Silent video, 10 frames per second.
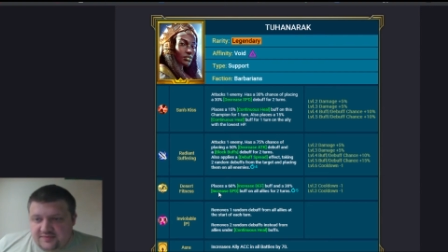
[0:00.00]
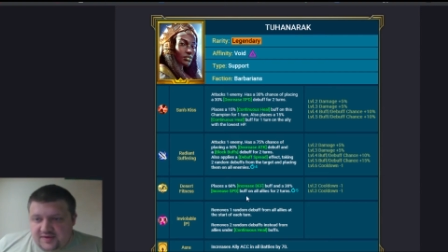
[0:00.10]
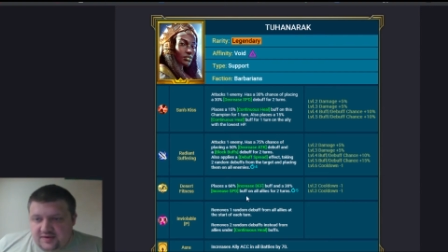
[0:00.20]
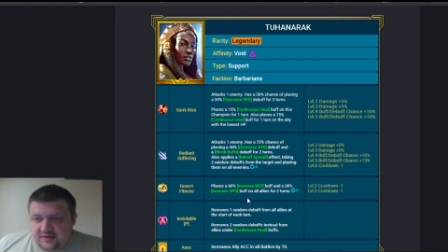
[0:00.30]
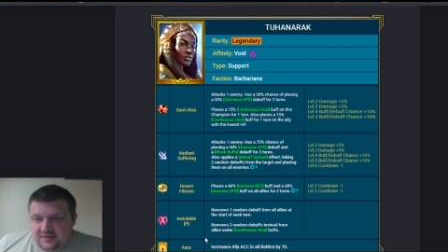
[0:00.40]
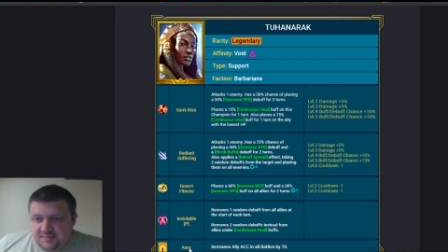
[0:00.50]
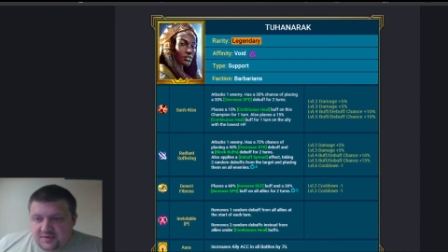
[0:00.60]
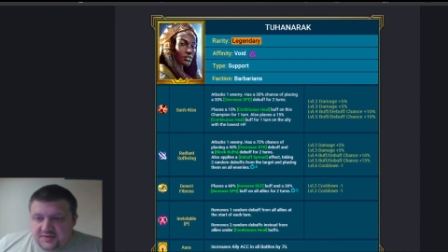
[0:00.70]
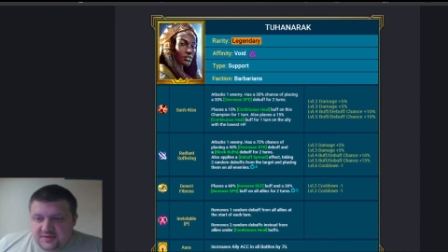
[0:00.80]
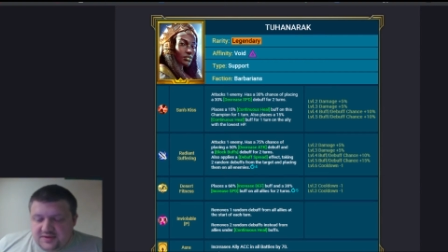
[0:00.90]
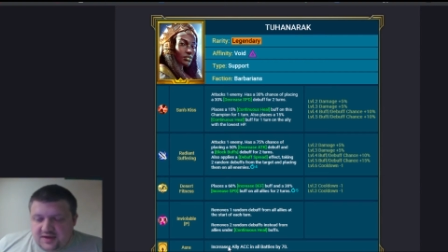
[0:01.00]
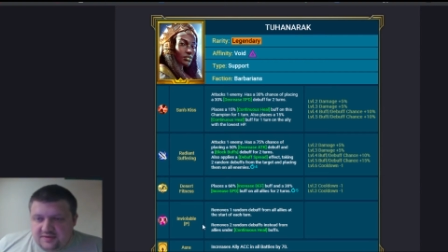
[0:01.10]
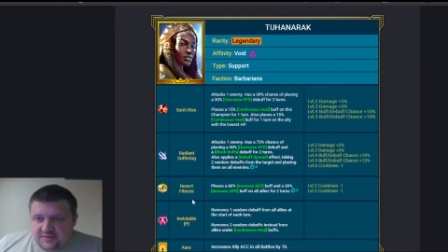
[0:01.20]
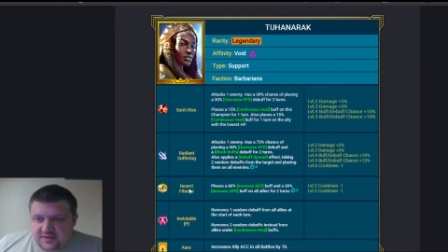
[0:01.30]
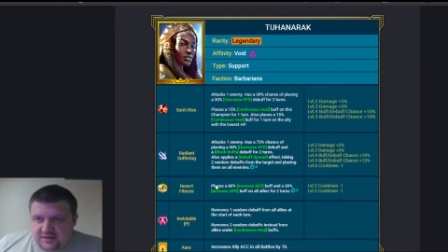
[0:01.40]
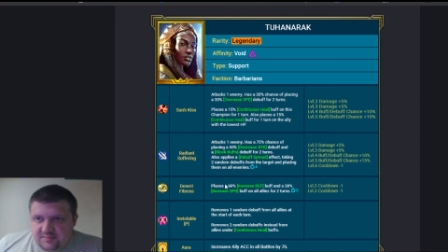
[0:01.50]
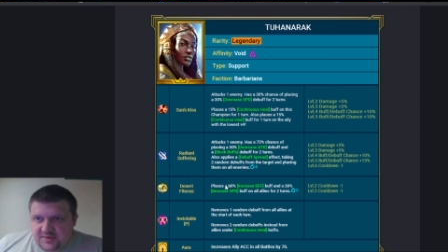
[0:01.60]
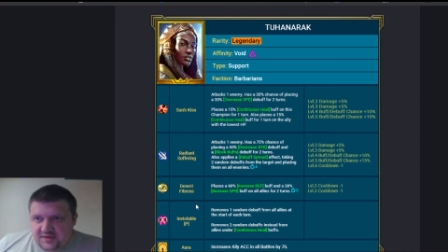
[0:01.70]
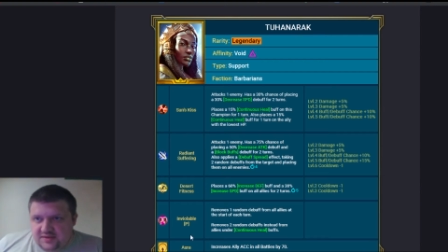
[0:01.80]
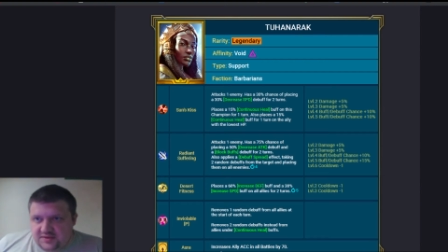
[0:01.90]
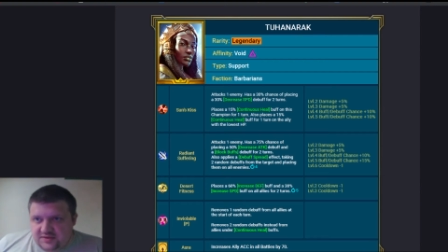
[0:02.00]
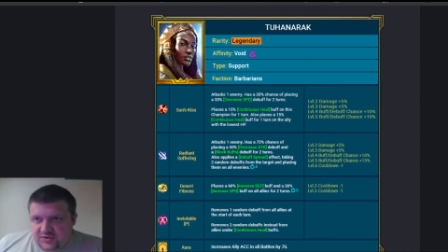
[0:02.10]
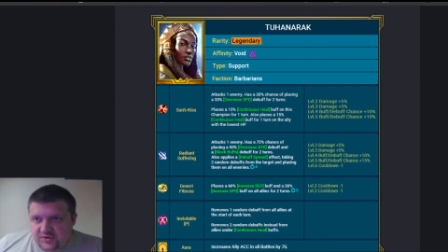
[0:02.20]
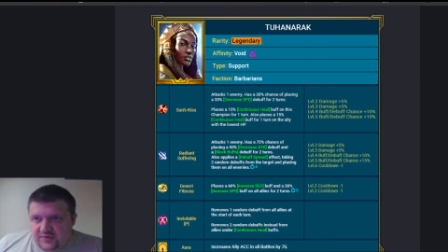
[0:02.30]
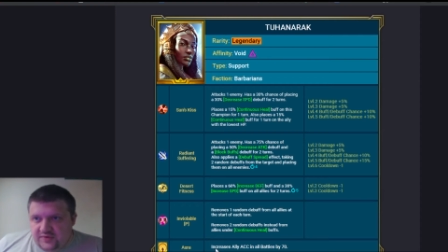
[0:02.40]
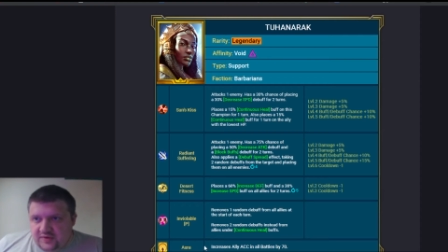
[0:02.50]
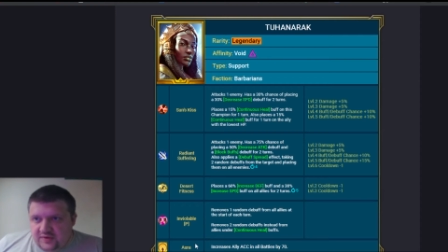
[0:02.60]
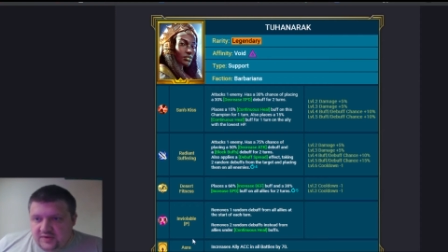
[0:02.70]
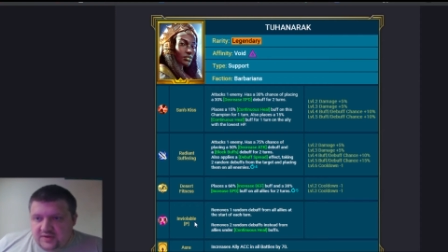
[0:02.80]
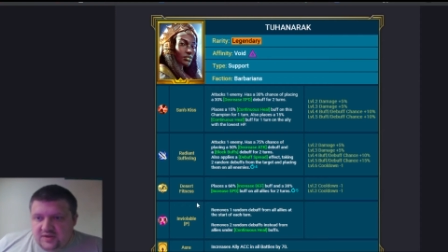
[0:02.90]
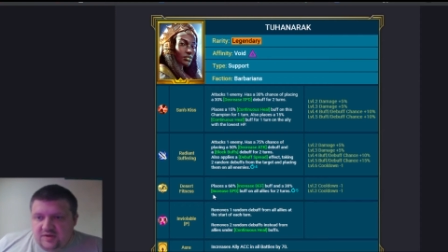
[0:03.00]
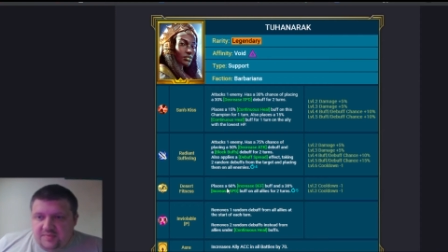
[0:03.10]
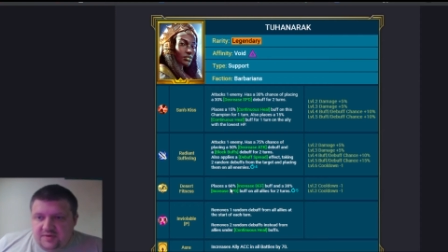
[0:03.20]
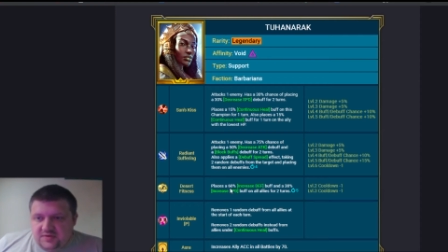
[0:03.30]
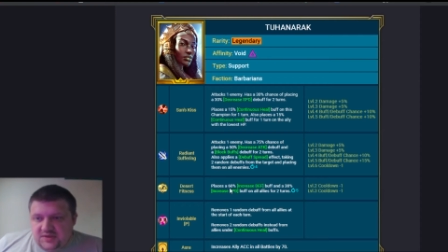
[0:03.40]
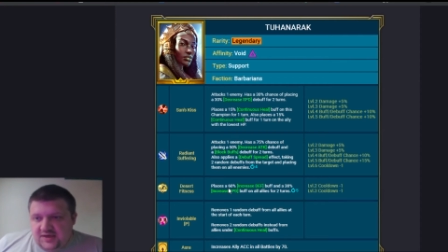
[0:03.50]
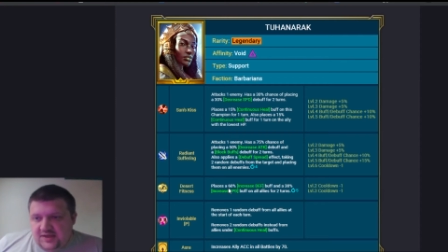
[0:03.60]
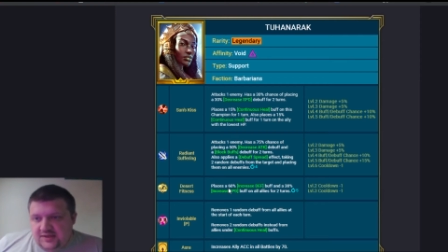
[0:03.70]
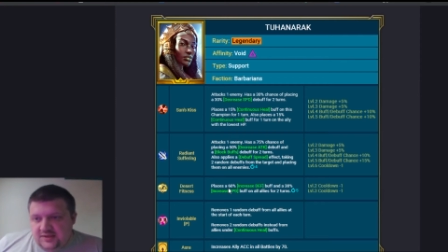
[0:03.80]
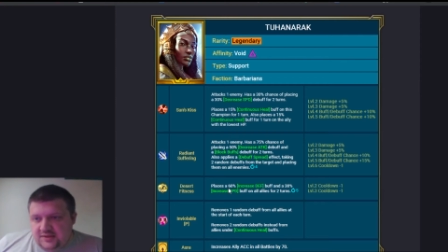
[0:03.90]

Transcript: fitness plus this accuracy mean that she's good. You can put her as a lead.